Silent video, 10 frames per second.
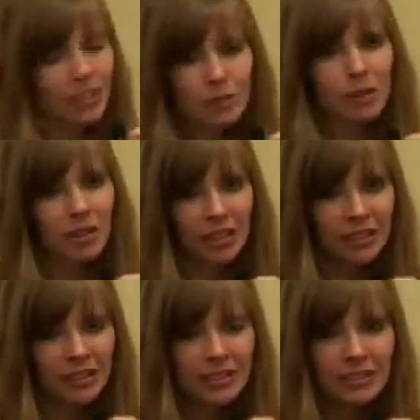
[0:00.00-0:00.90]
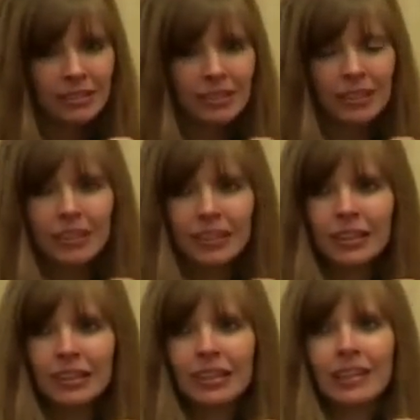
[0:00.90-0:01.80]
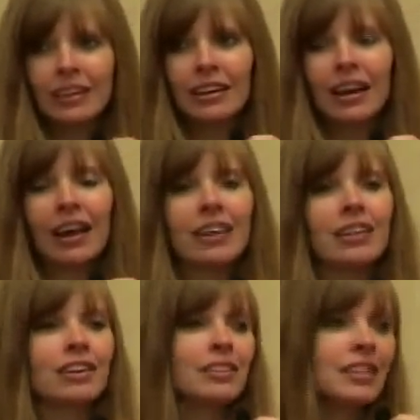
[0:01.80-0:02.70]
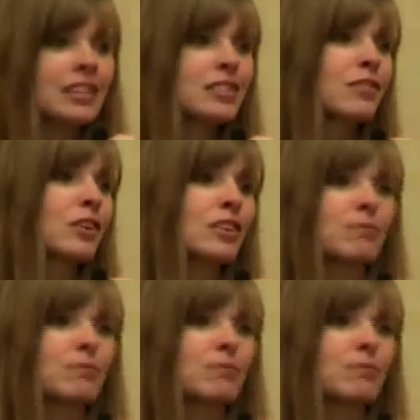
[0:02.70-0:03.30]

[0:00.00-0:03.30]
experience, I heard this for